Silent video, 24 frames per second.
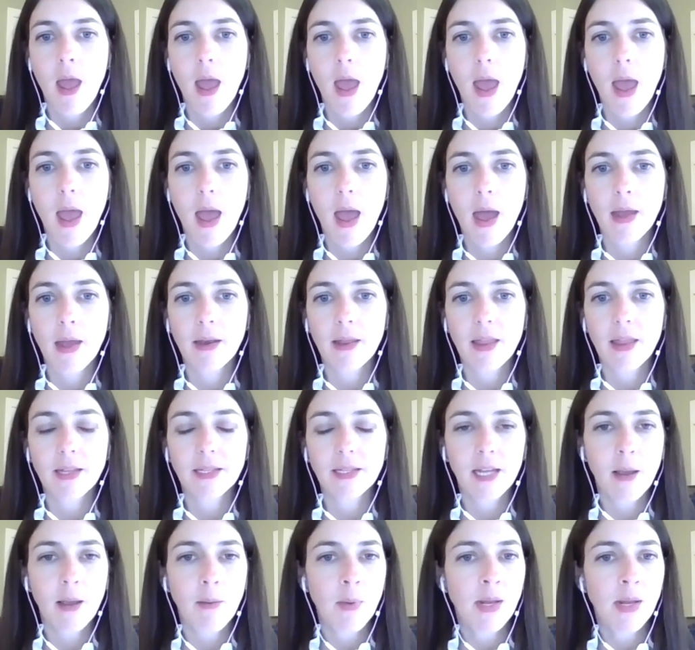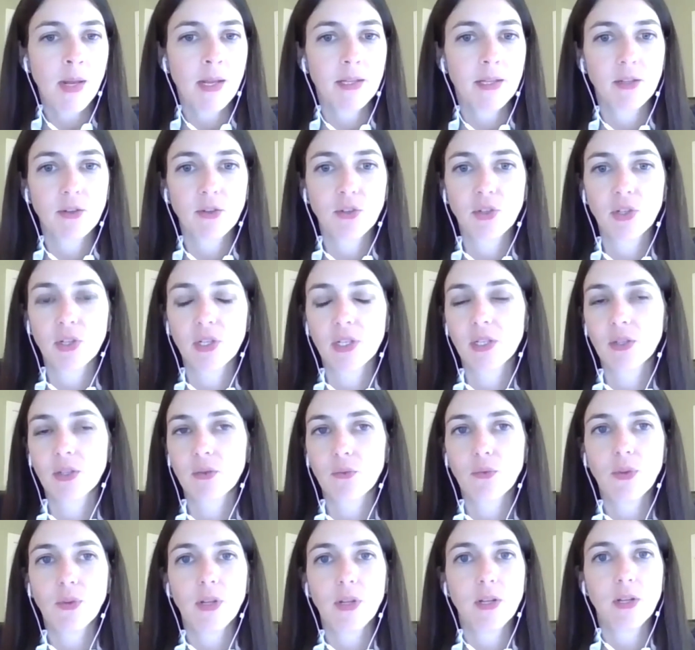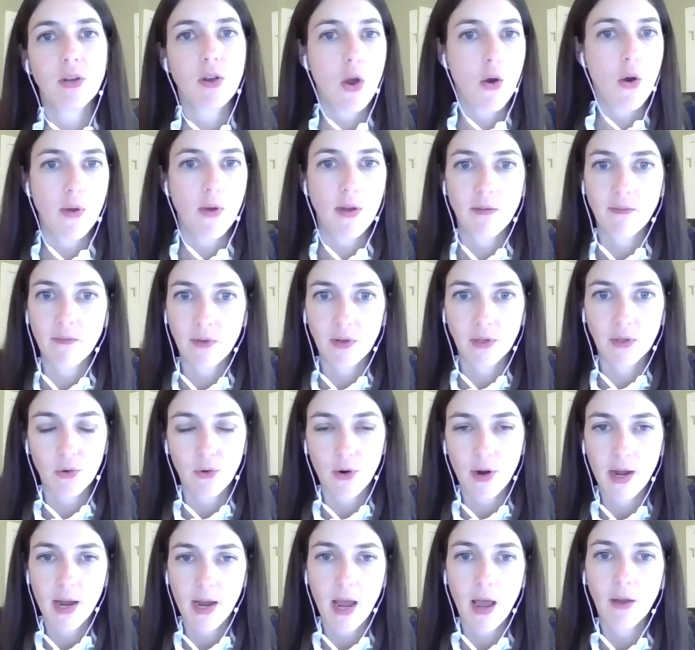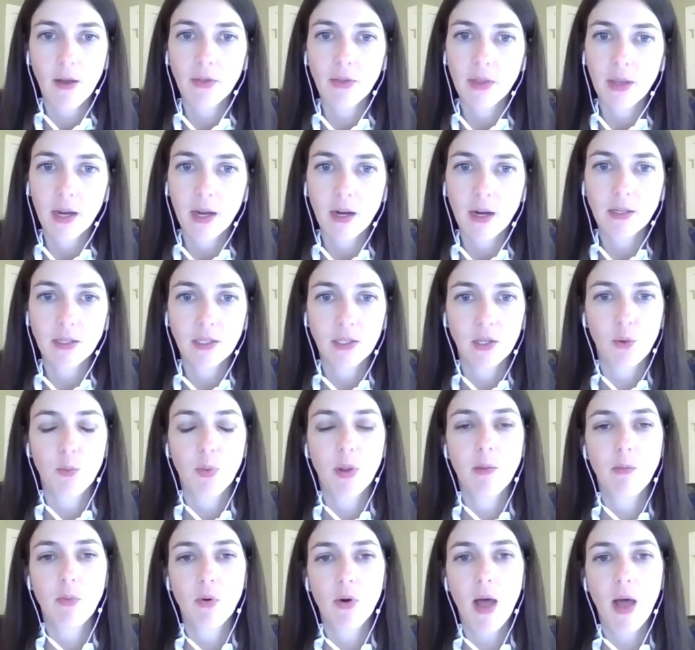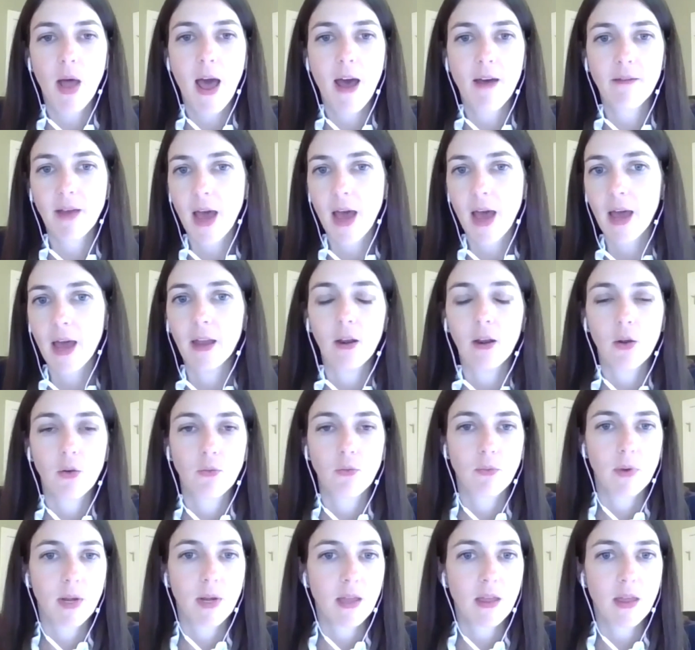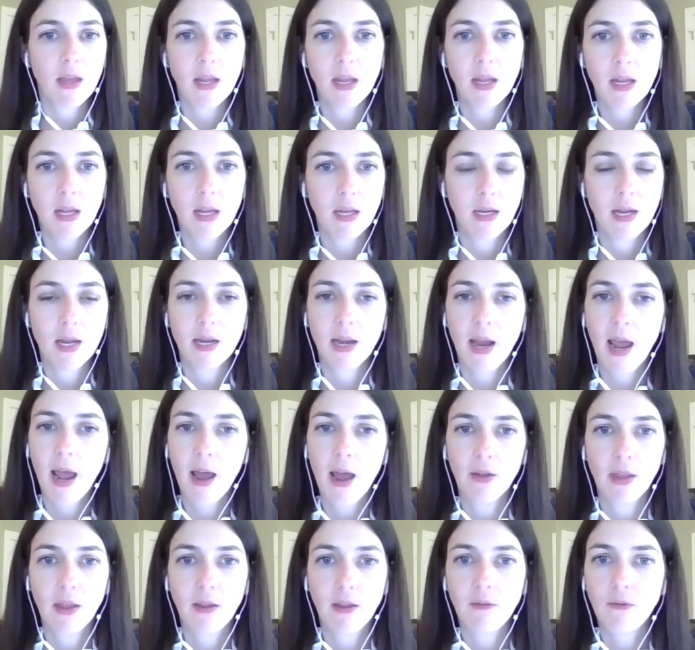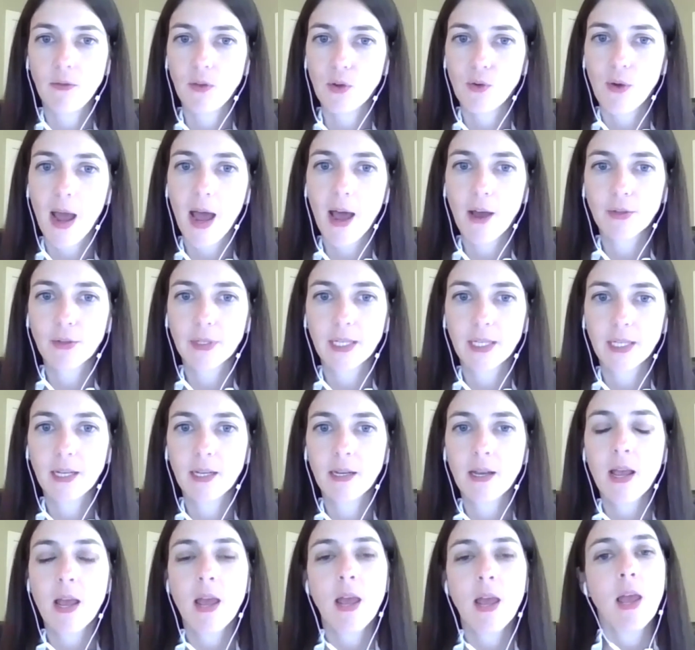And that's coming as there's just really no inventory out there. So people have had a rethink in how they view housing.